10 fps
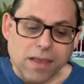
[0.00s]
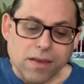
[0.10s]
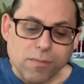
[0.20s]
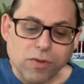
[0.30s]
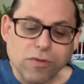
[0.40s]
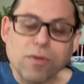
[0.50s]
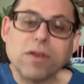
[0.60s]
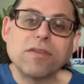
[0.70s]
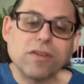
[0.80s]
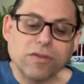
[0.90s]

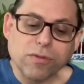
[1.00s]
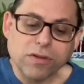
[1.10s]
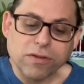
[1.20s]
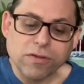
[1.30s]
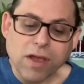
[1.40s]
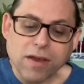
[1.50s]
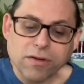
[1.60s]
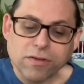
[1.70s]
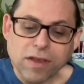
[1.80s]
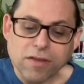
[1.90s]
Pursuing sensual
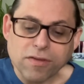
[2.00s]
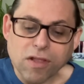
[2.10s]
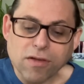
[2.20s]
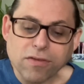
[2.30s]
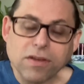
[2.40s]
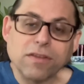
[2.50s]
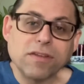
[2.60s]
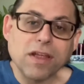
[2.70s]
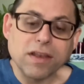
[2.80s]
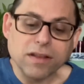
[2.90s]
desires, as long as it is
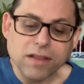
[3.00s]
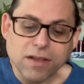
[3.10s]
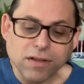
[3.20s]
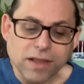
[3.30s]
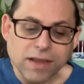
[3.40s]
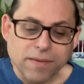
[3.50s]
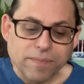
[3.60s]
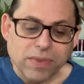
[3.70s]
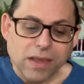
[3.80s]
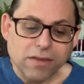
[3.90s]
done legally,
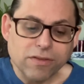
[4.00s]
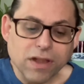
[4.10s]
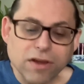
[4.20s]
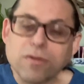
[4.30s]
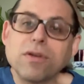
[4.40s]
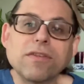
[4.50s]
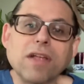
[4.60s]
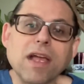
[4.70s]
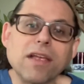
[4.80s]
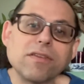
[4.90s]
is not
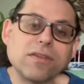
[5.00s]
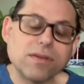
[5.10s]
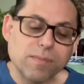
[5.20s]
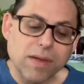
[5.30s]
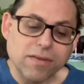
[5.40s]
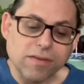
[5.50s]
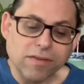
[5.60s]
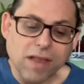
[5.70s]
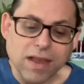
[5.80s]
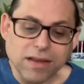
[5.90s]
criticized by
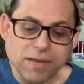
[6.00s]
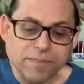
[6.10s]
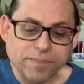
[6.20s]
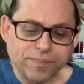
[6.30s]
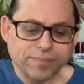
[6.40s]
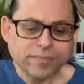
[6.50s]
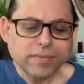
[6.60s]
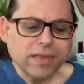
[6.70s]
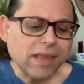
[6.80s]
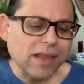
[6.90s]
society.
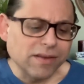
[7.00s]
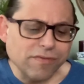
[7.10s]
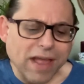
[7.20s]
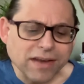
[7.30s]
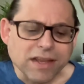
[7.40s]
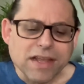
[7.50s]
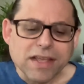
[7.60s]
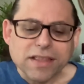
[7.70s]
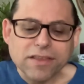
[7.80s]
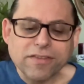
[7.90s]
In fact,
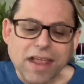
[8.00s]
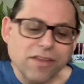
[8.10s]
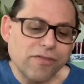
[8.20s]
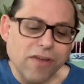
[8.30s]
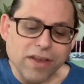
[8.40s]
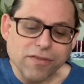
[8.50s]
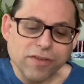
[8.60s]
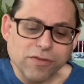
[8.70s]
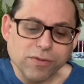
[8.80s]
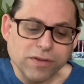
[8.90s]
the satisfying of
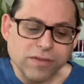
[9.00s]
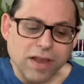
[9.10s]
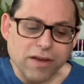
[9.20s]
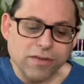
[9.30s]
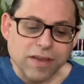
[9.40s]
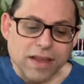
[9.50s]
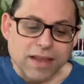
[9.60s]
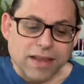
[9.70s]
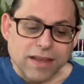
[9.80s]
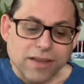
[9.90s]
sensual desires
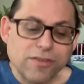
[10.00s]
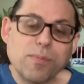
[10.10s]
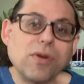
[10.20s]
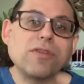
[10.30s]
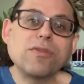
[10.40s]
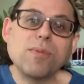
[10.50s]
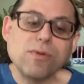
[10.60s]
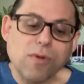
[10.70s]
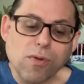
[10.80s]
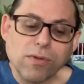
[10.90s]
is the principal
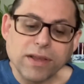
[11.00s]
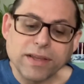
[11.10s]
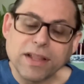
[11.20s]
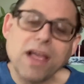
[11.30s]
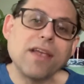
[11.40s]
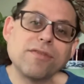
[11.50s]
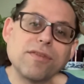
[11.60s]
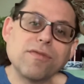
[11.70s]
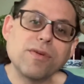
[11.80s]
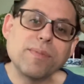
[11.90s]
goal in life
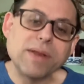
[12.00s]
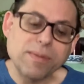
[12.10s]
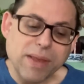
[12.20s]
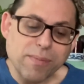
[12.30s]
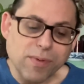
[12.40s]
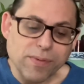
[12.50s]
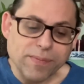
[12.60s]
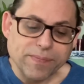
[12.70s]
for many people.